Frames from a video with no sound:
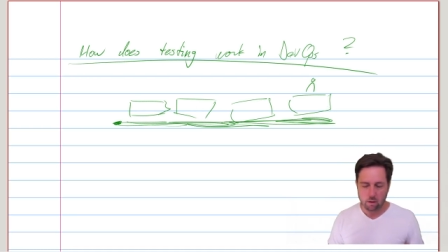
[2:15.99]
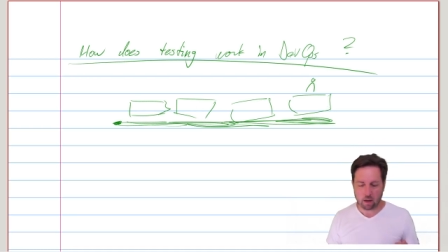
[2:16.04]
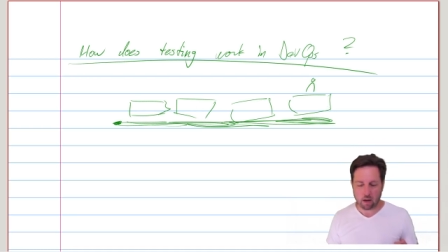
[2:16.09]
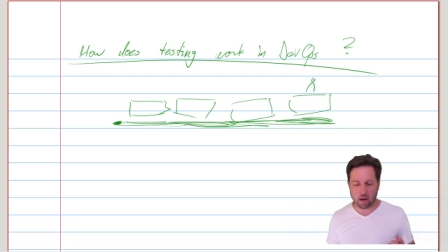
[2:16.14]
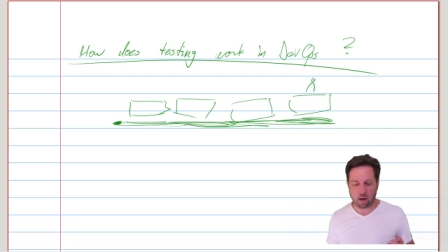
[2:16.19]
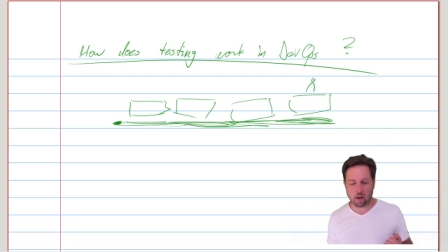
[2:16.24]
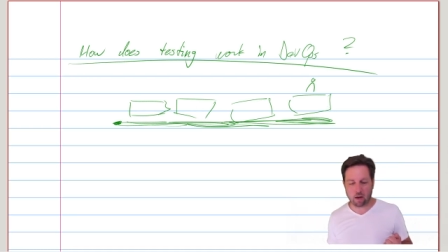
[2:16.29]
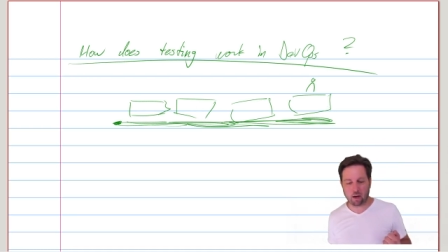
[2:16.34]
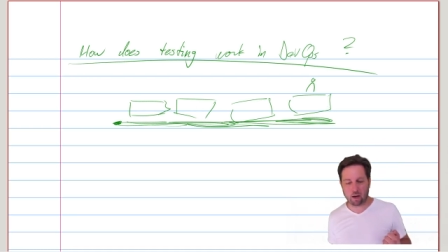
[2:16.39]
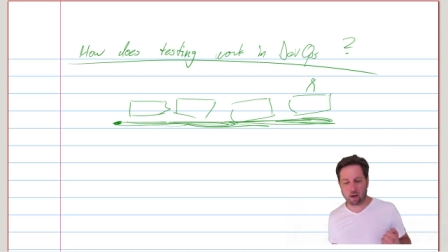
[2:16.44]

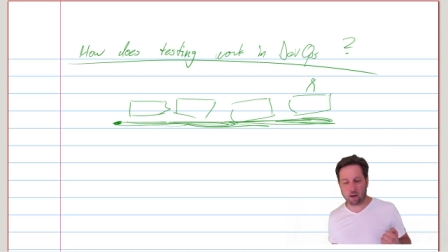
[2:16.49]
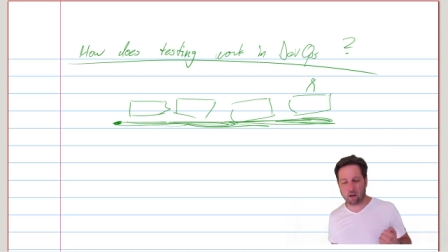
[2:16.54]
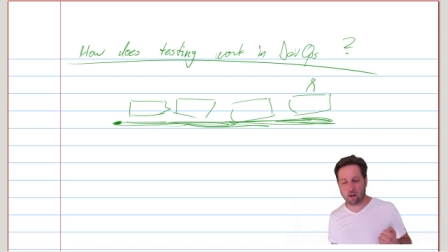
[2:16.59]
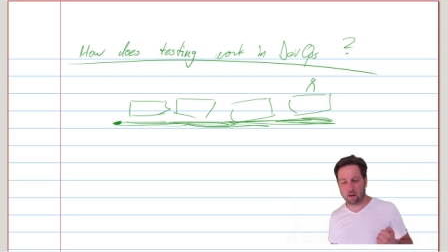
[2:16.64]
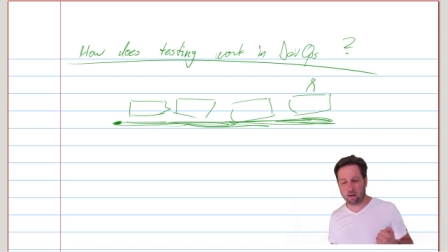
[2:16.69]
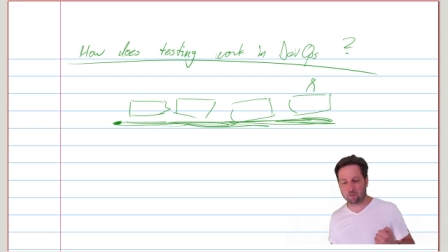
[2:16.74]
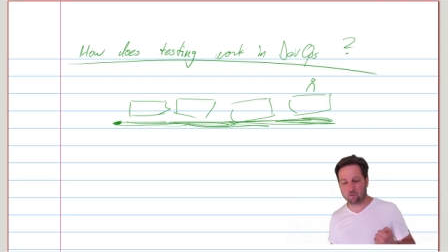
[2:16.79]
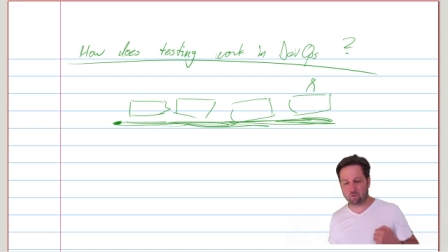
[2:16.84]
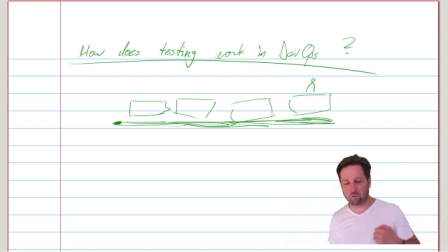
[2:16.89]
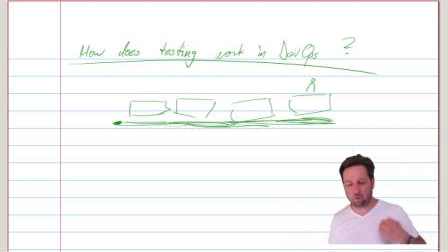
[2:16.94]

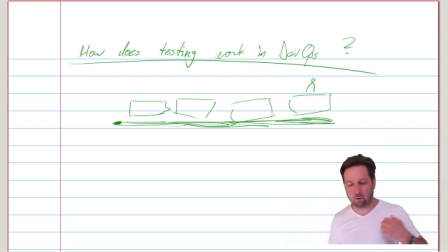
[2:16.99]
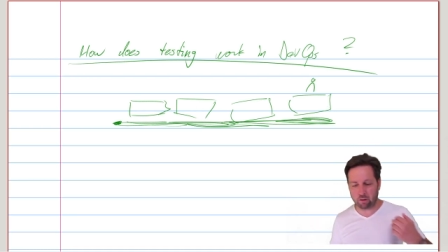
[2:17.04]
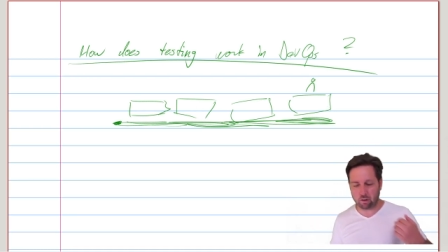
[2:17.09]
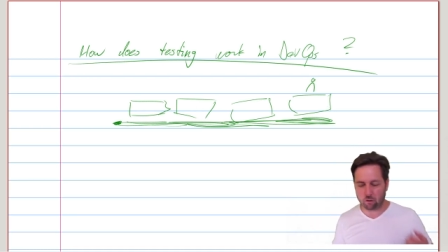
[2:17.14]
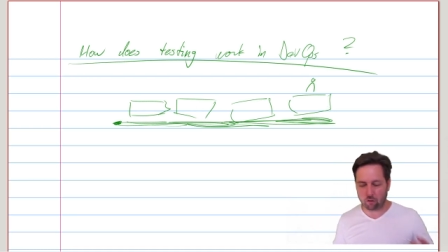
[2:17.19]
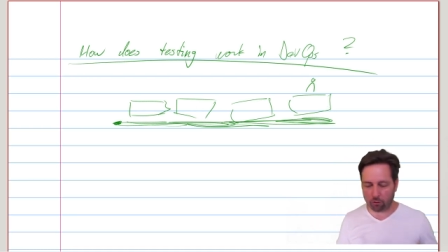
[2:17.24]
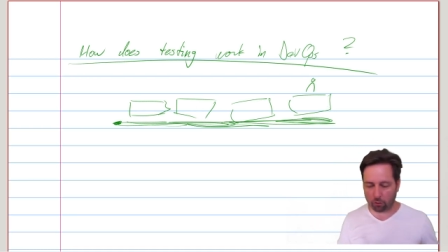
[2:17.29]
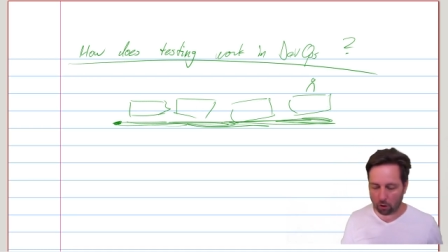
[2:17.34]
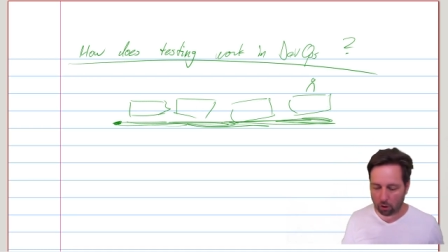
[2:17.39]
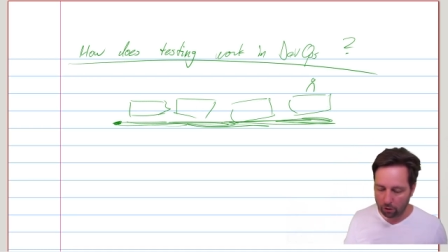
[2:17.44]
And so
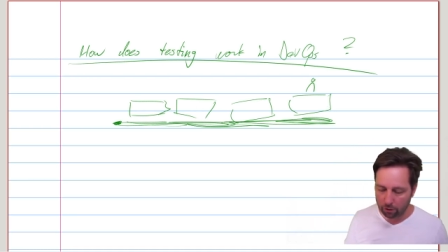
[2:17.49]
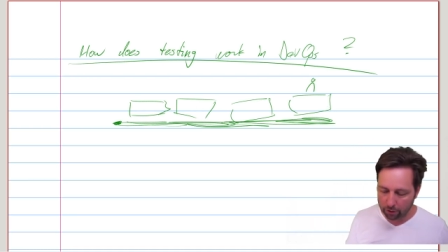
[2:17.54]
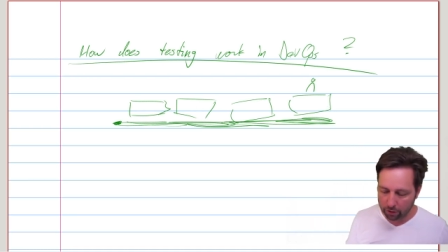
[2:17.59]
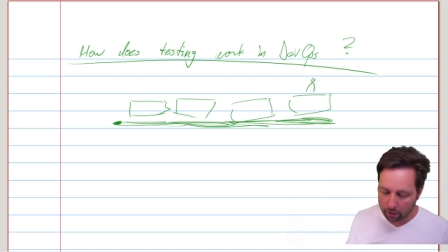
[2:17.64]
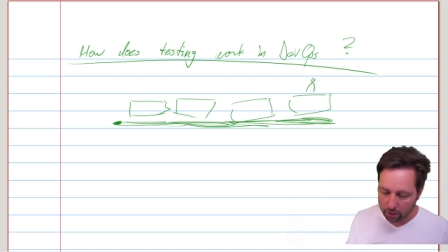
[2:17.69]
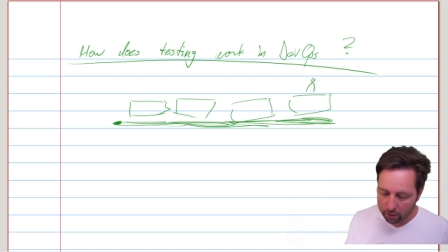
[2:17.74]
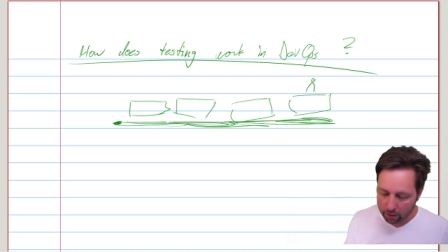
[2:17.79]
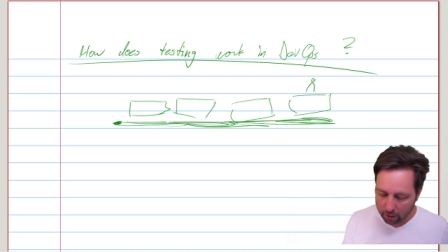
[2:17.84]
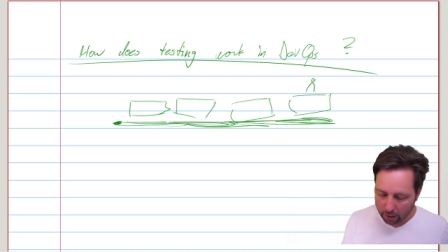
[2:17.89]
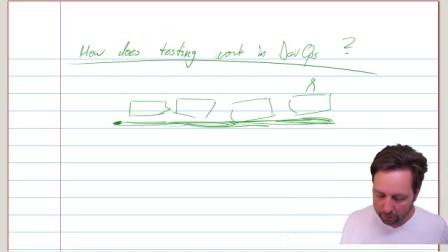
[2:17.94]
on,
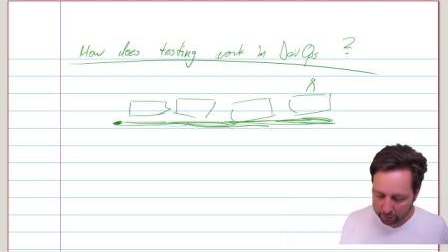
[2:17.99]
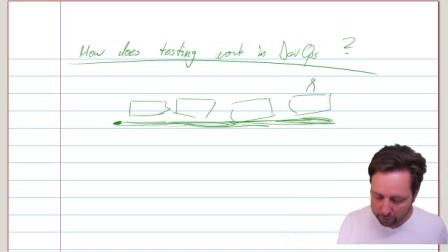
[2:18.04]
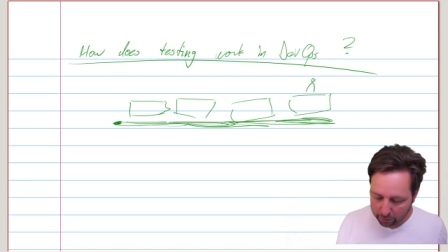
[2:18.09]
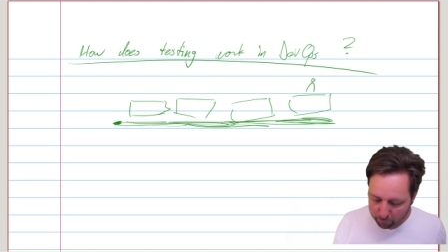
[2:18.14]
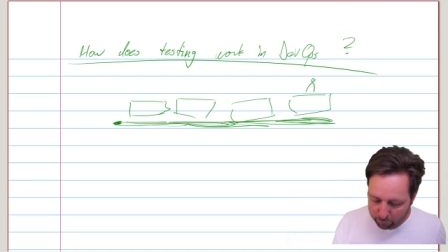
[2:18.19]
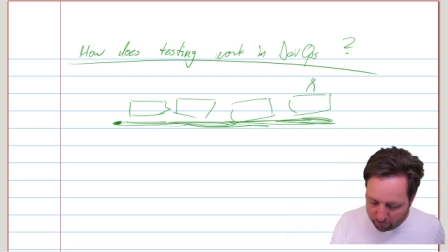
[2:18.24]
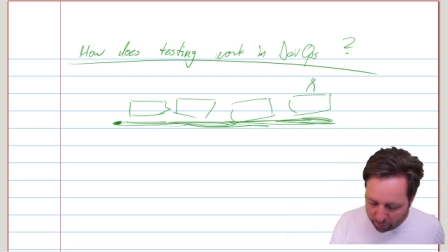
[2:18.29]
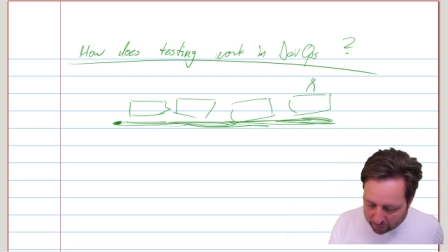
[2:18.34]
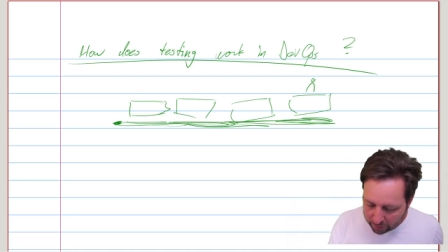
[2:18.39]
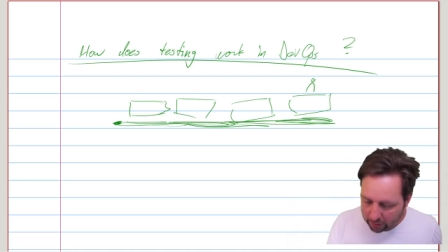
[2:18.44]
until
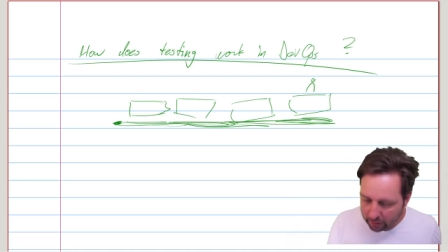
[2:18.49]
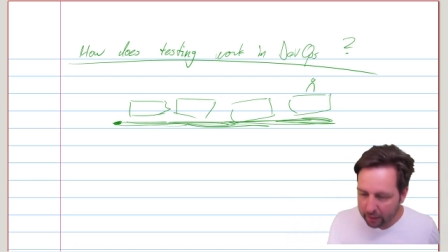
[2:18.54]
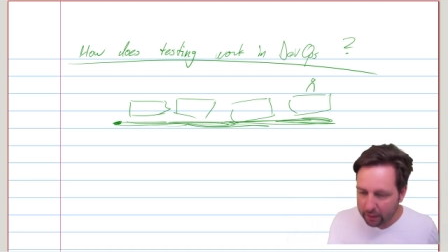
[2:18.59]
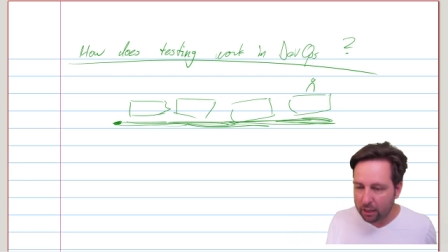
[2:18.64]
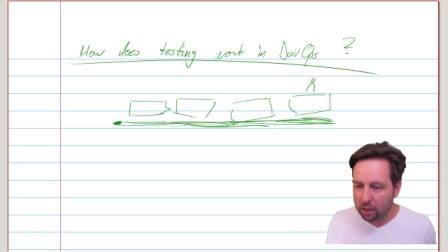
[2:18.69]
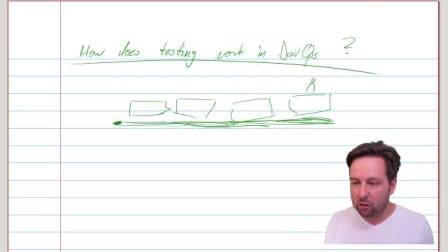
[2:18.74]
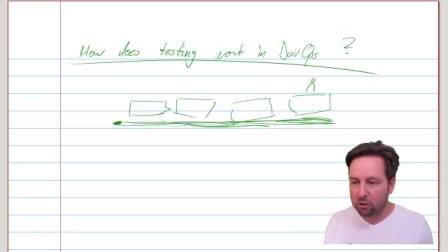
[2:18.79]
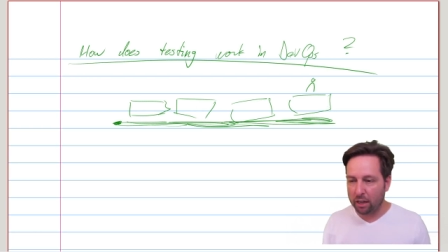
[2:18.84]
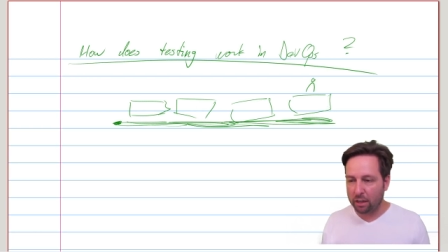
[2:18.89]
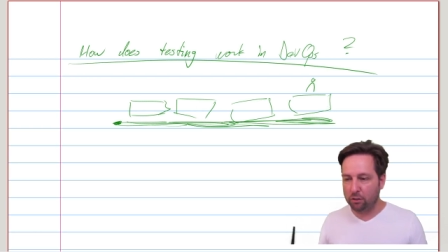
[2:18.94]
finally you
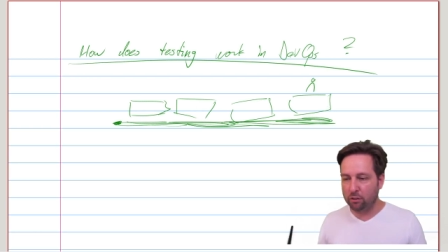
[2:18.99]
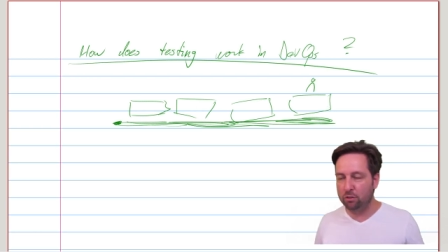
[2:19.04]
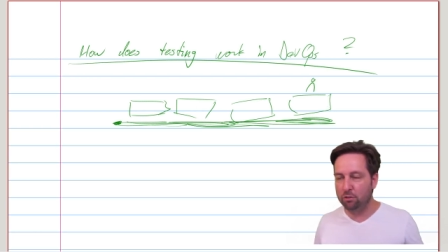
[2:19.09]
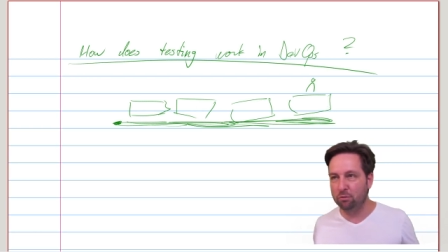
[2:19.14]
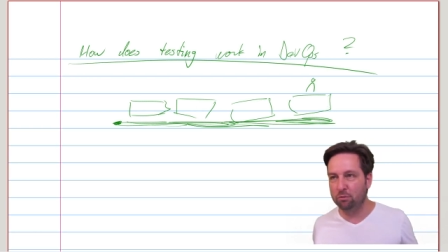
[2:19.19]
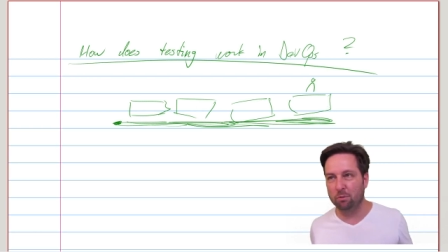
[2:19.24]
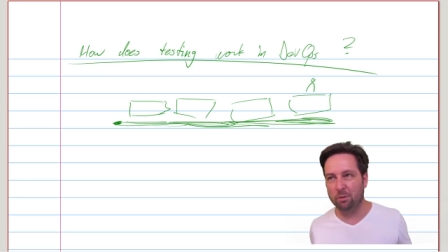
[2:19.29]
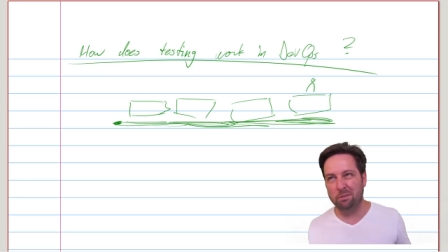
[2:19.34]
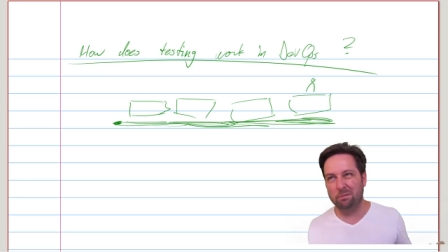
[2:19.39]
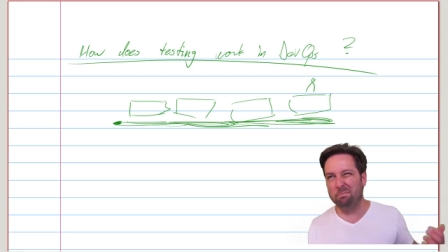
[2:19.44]
get to
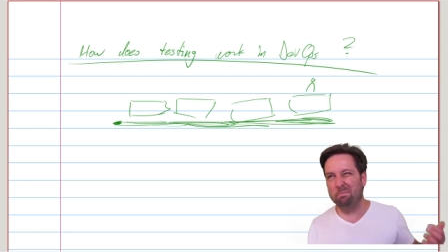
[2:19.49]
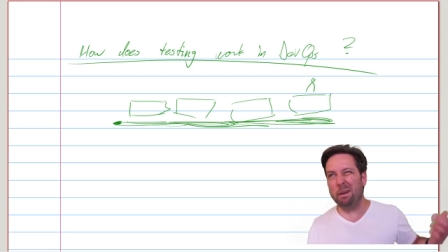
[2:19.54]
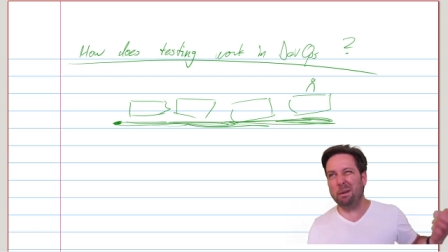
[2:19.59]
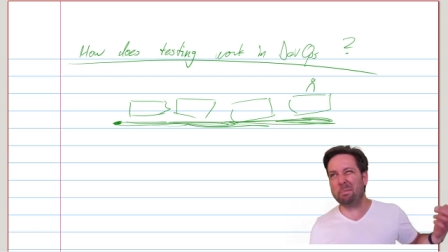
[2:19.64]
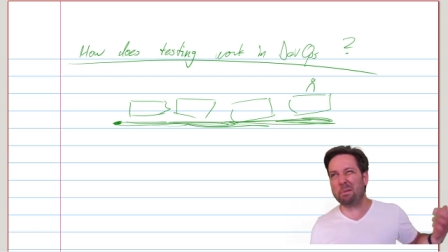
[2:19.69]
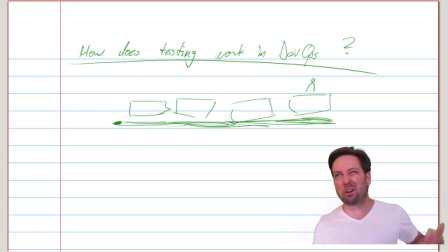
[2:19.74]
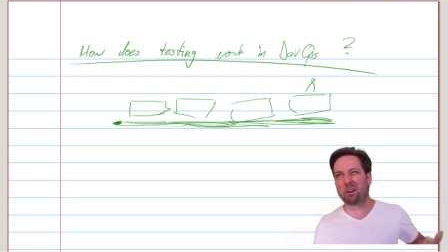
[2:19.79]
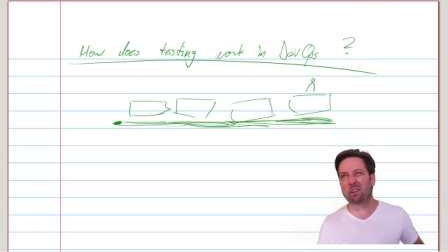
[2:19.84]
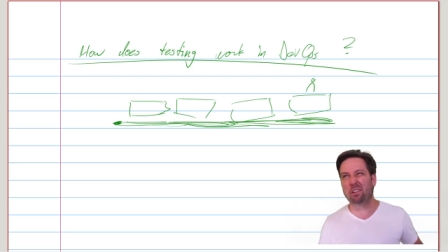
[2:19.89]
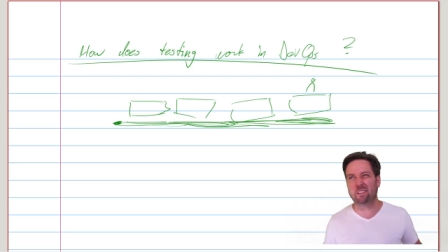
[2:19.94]
what might be
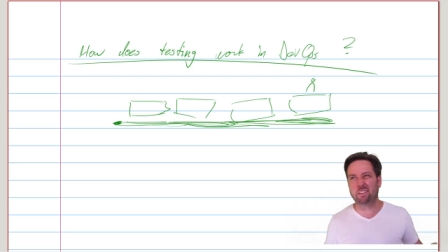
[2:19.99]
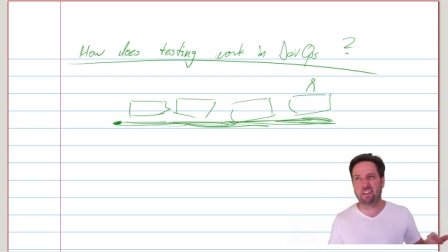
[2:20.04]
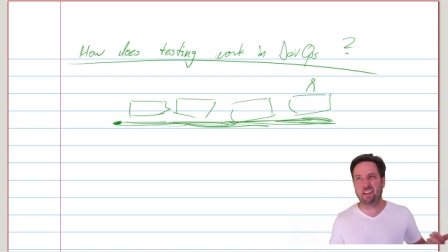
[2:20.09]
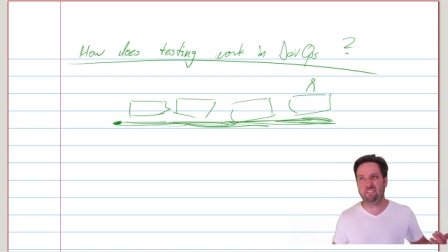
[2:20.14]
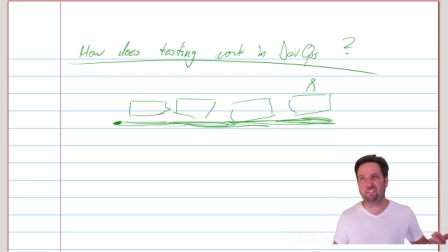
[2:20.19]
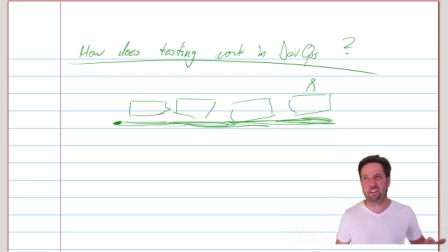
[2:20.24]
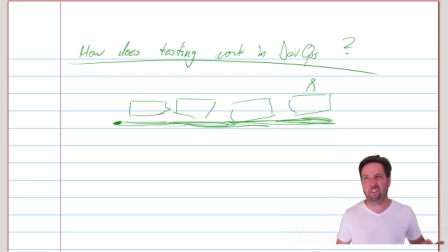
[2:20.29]
called the testing